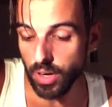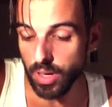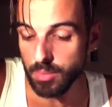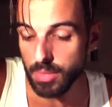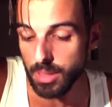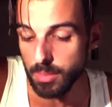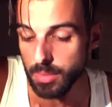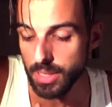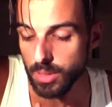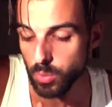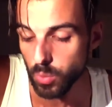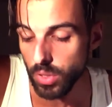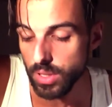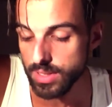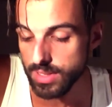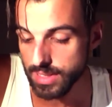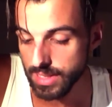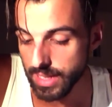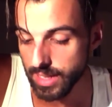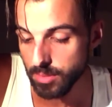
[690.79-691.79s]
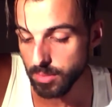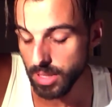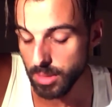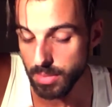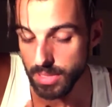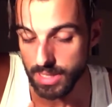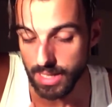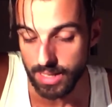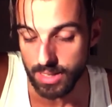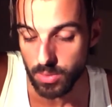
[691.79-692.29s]
And maybe it once did.
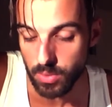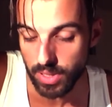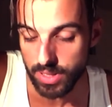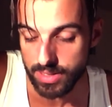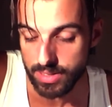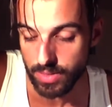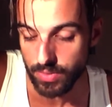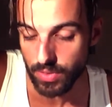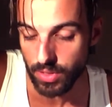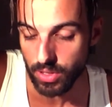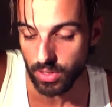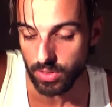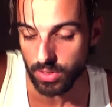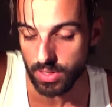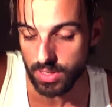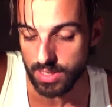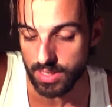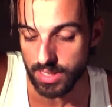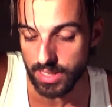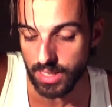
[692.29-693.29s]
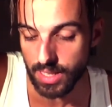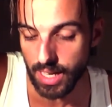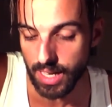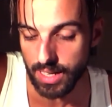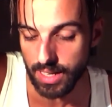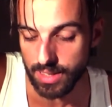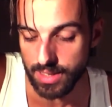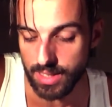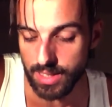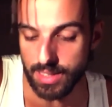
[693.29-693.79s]
Maybe that's why it's difficult to see. And
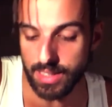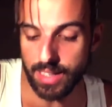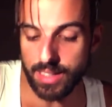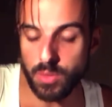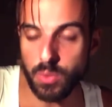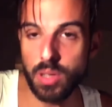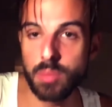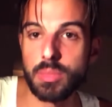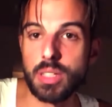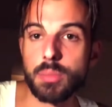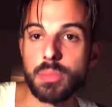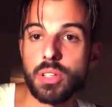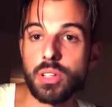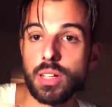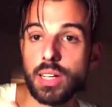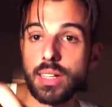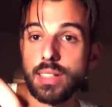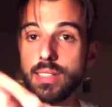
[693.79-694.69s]
I think that's why maybe you like